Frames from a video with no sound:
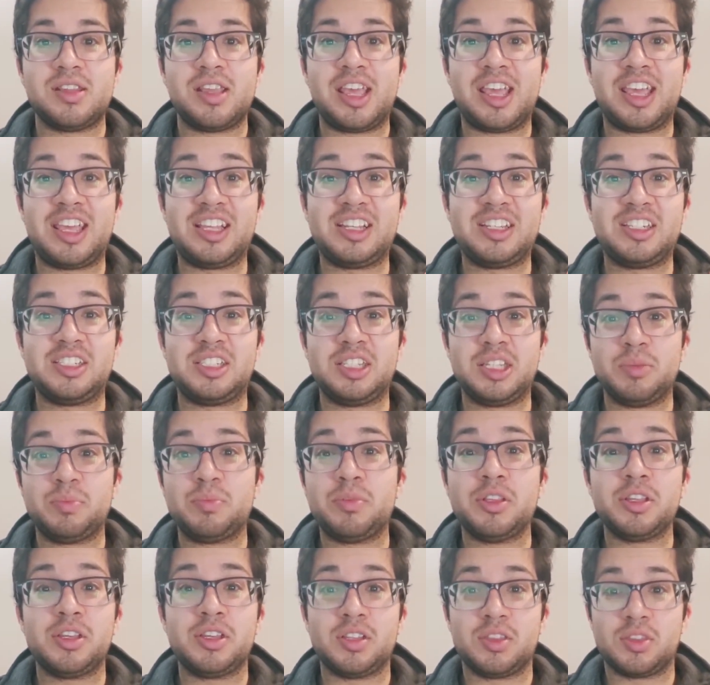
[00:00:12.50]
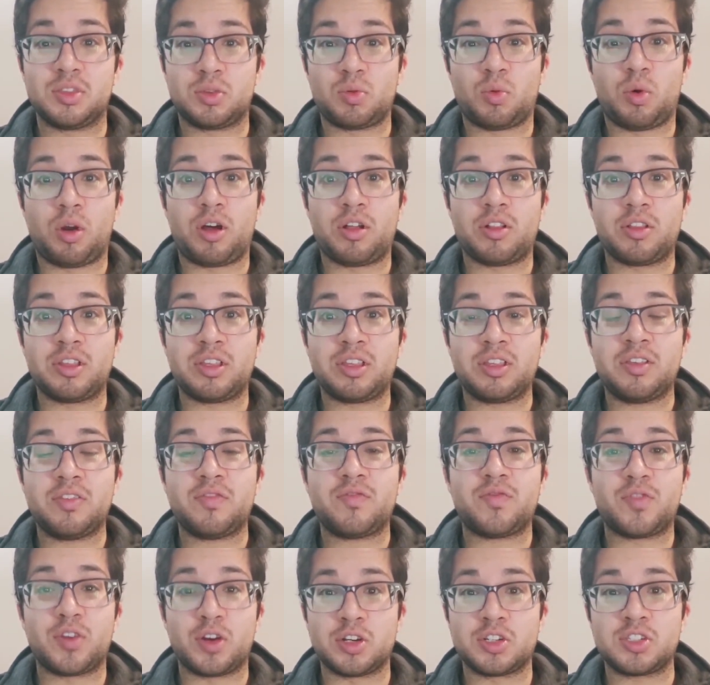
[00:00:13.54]
A deeply enthralling
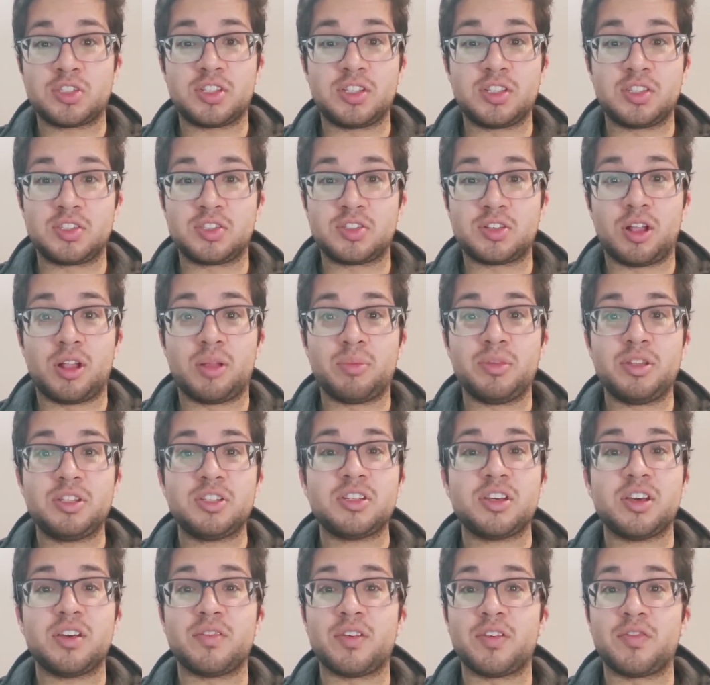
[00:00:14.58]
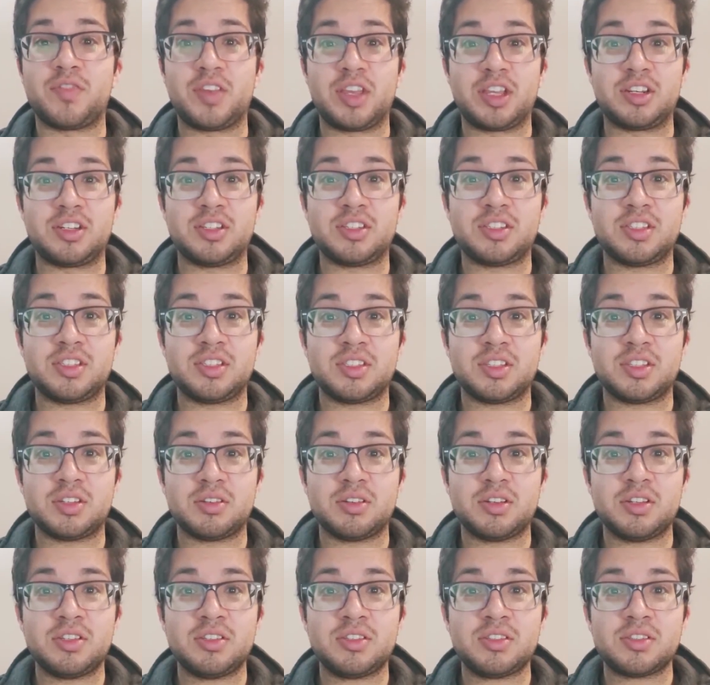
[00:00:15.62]
first installment of a fantasy
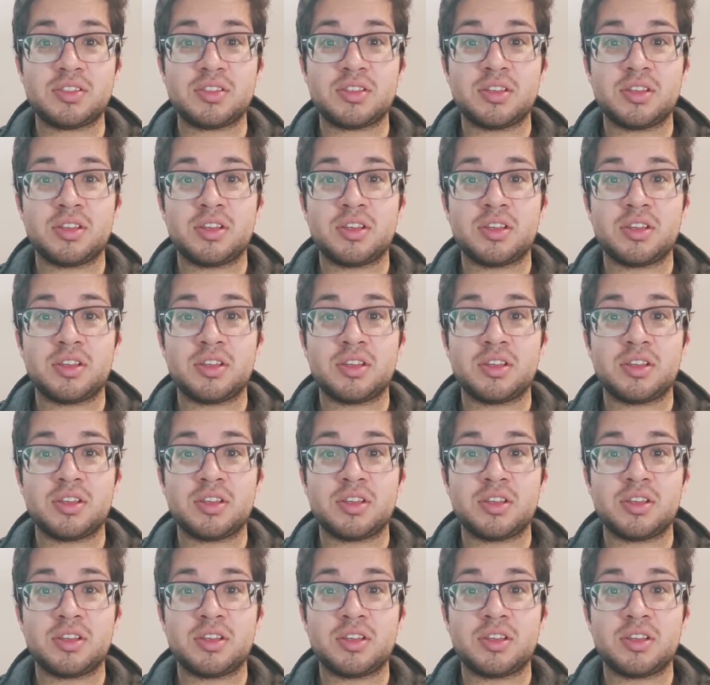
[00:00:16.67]
series